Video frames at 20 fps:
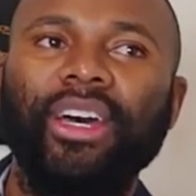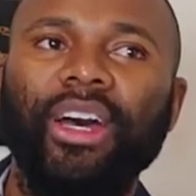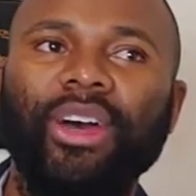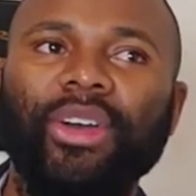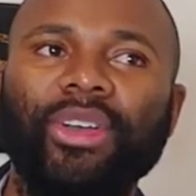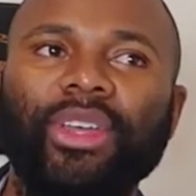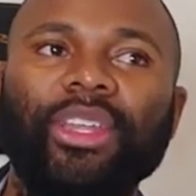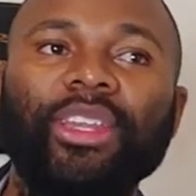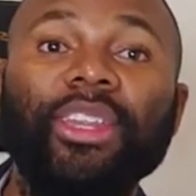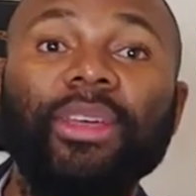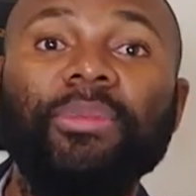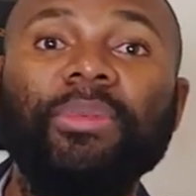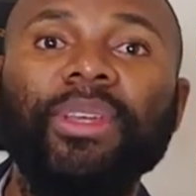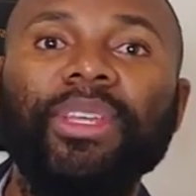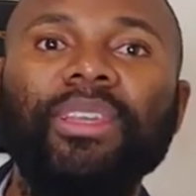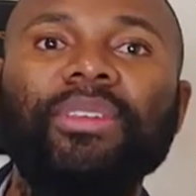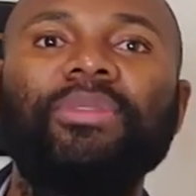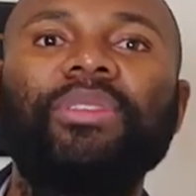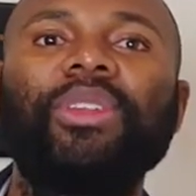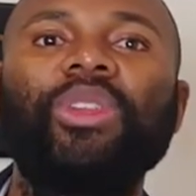How can they be
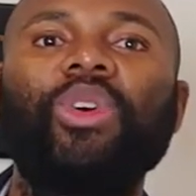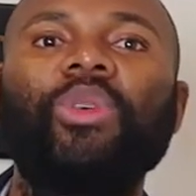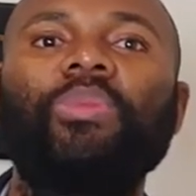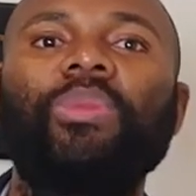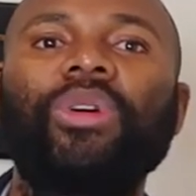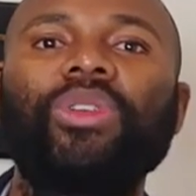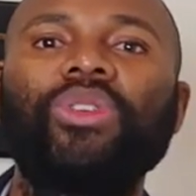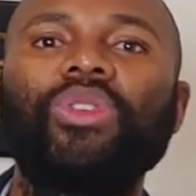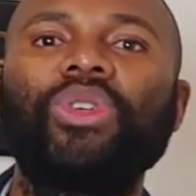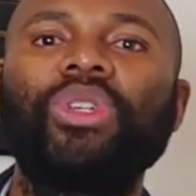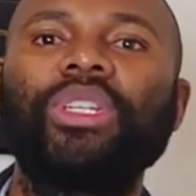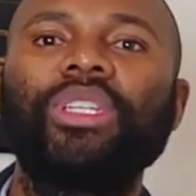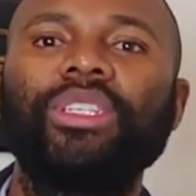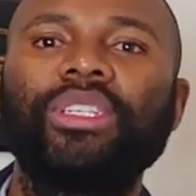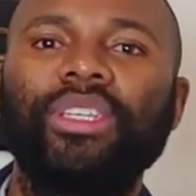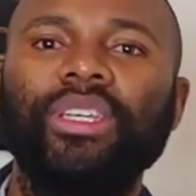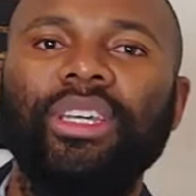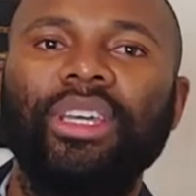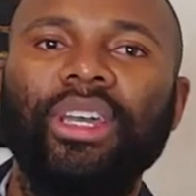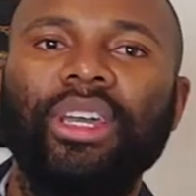given the
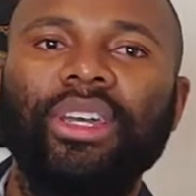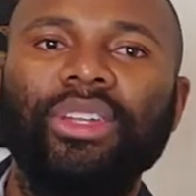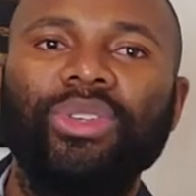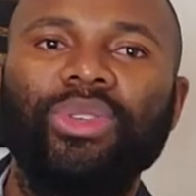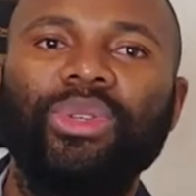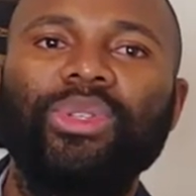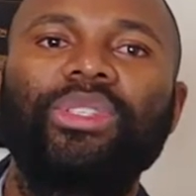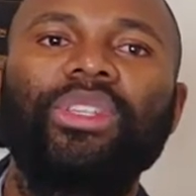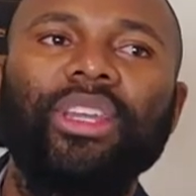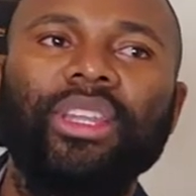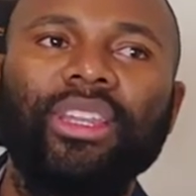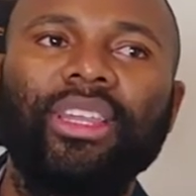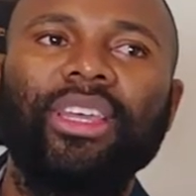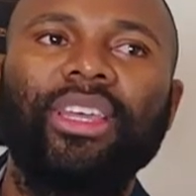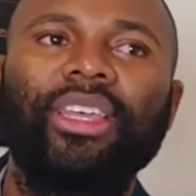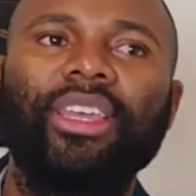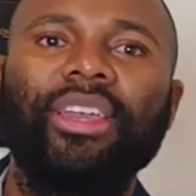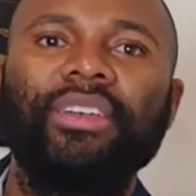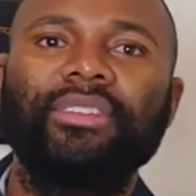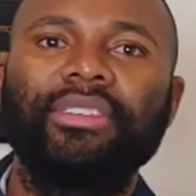opportunity to state their
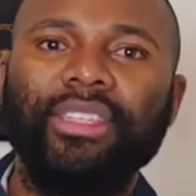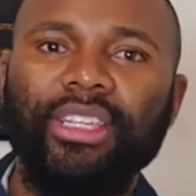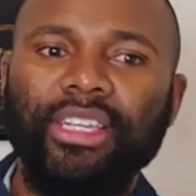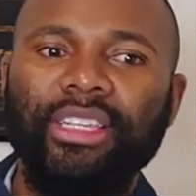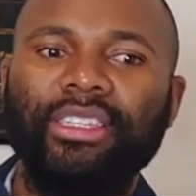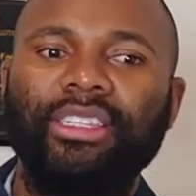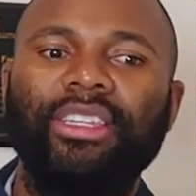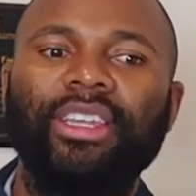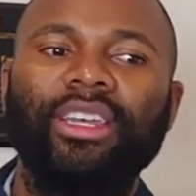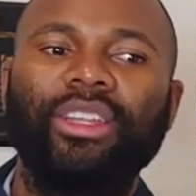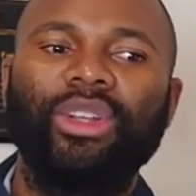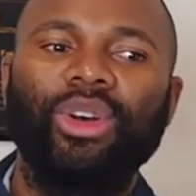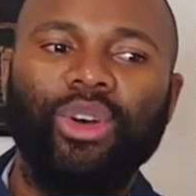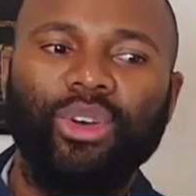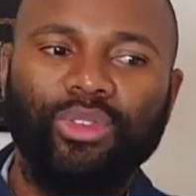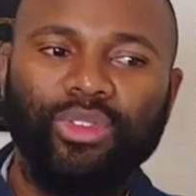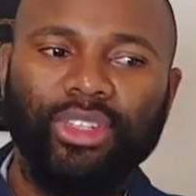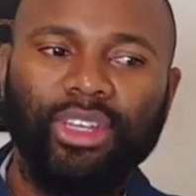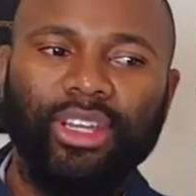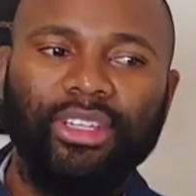case instead
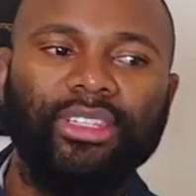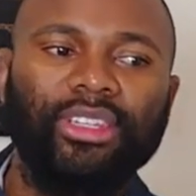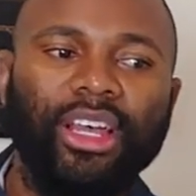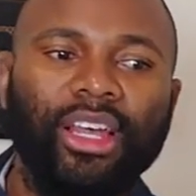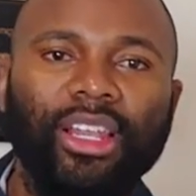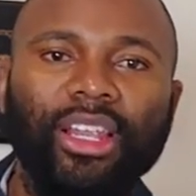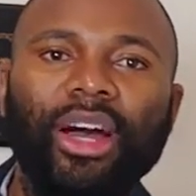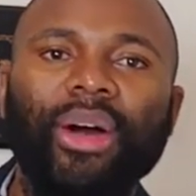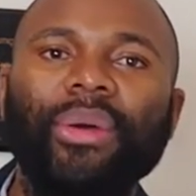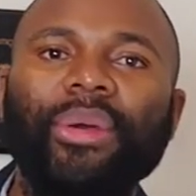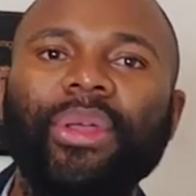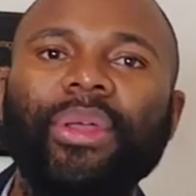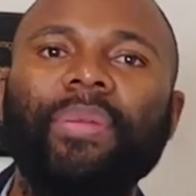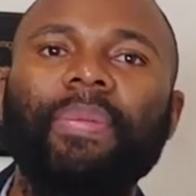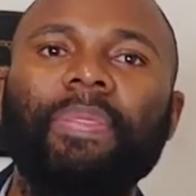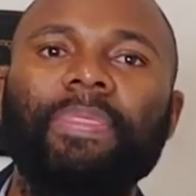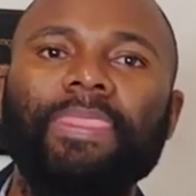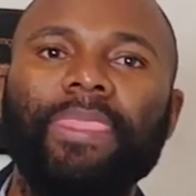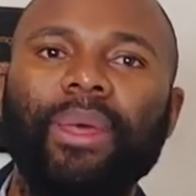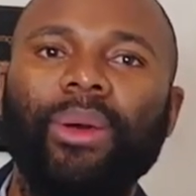of just allowing
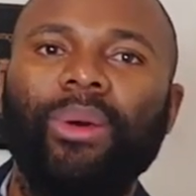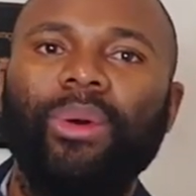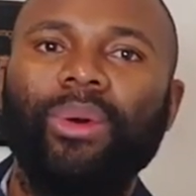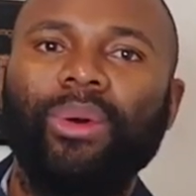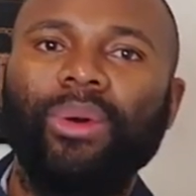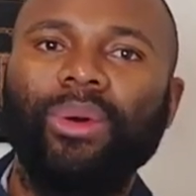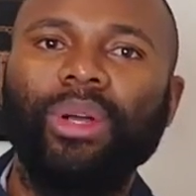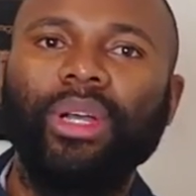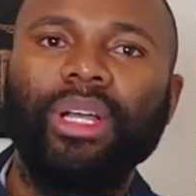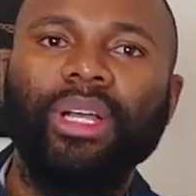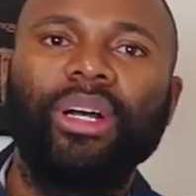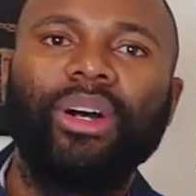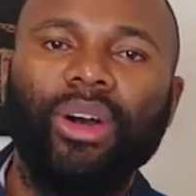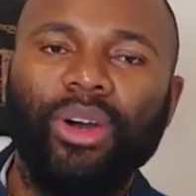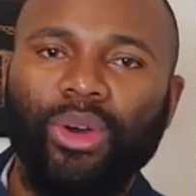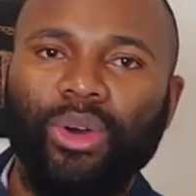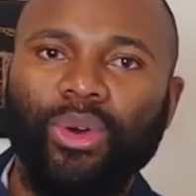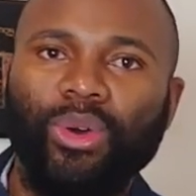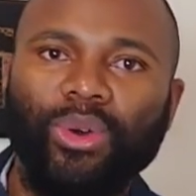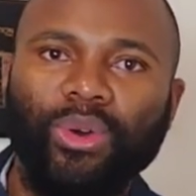or
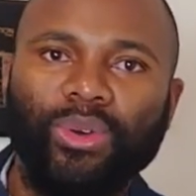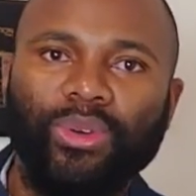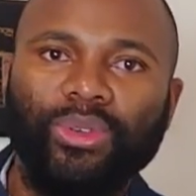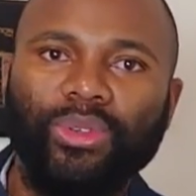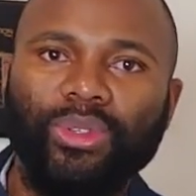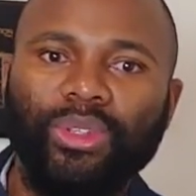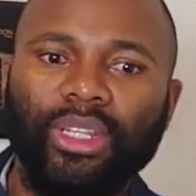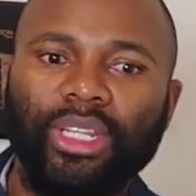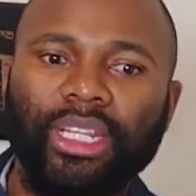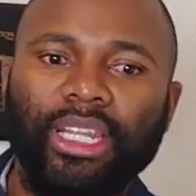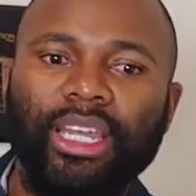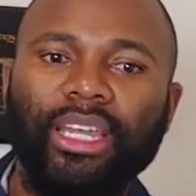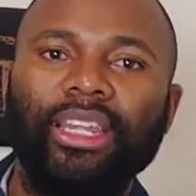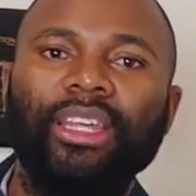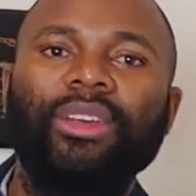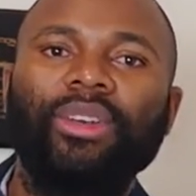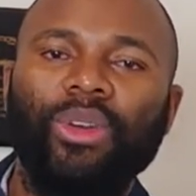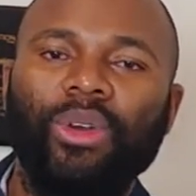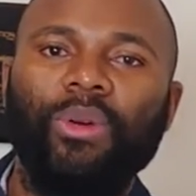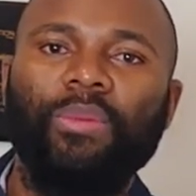or
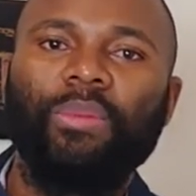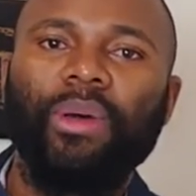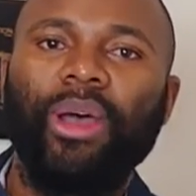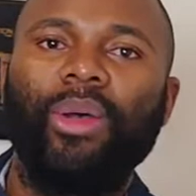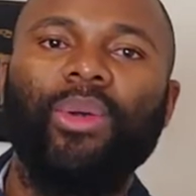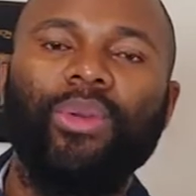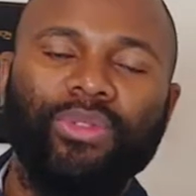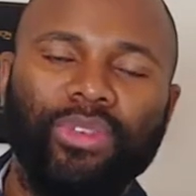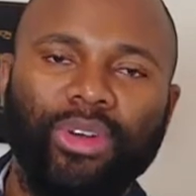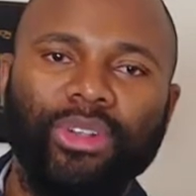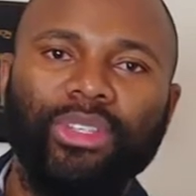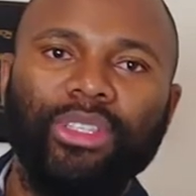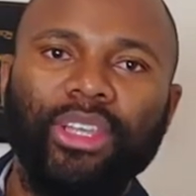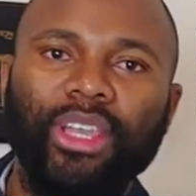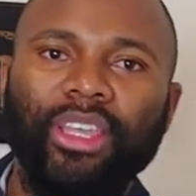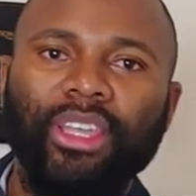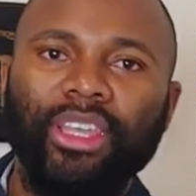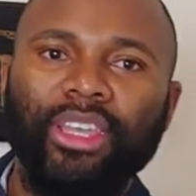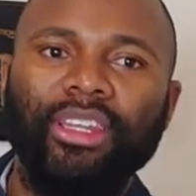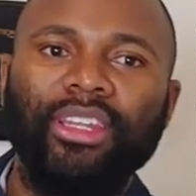letting go by without
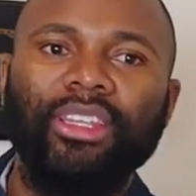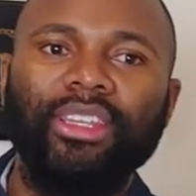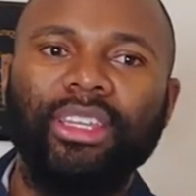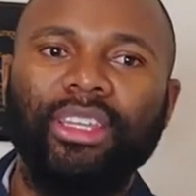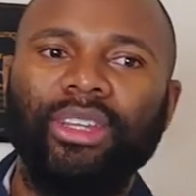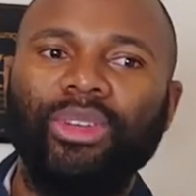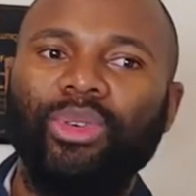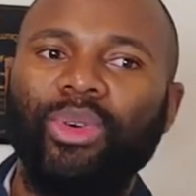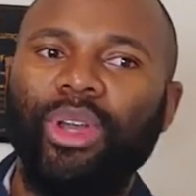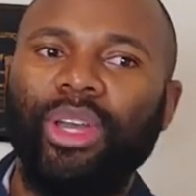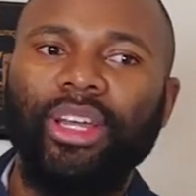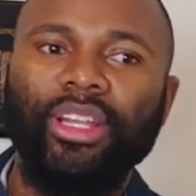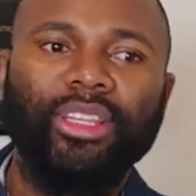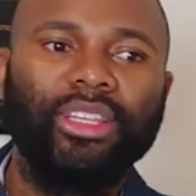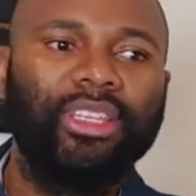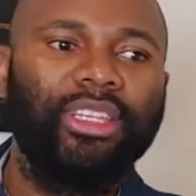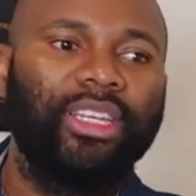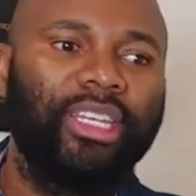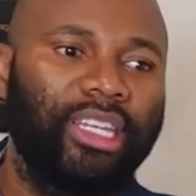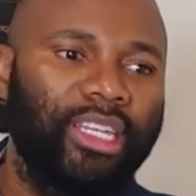saying anything, where
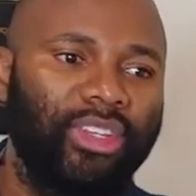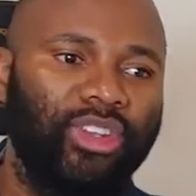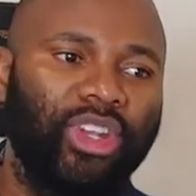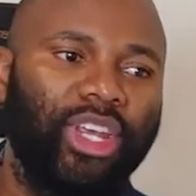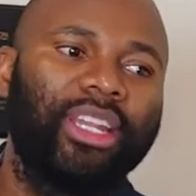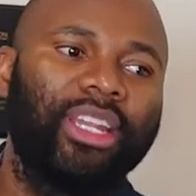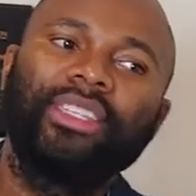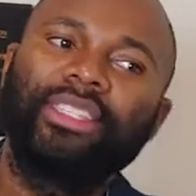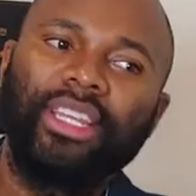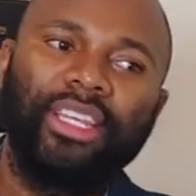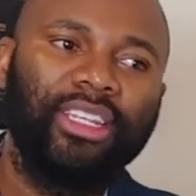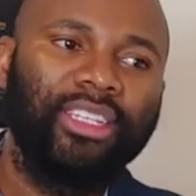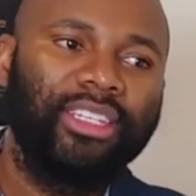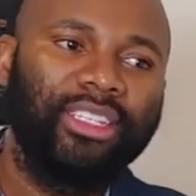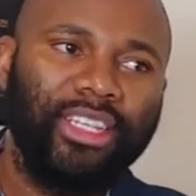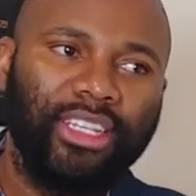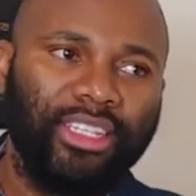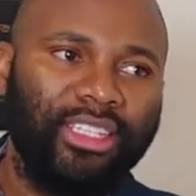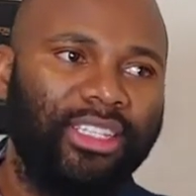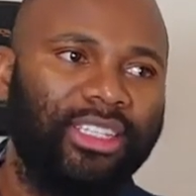the United States
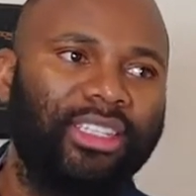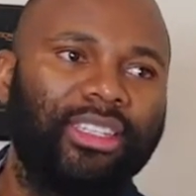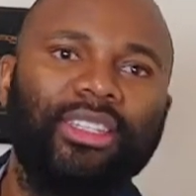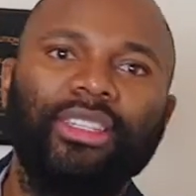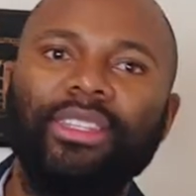is just